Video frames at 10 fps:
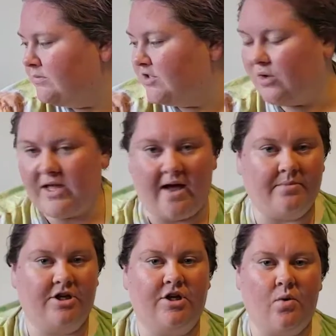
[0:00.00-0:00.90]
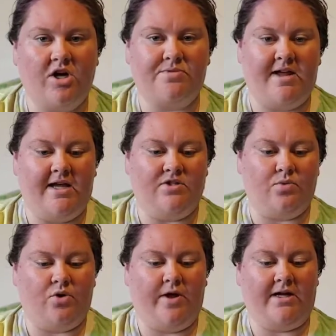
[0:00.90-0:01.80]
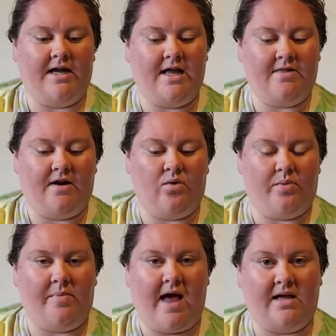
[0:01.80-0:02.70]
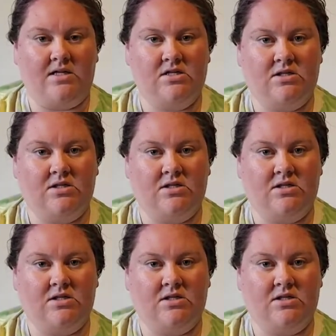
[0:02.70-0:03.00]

So yeah, I'm gonna go wash my hands real quick, and then I will be back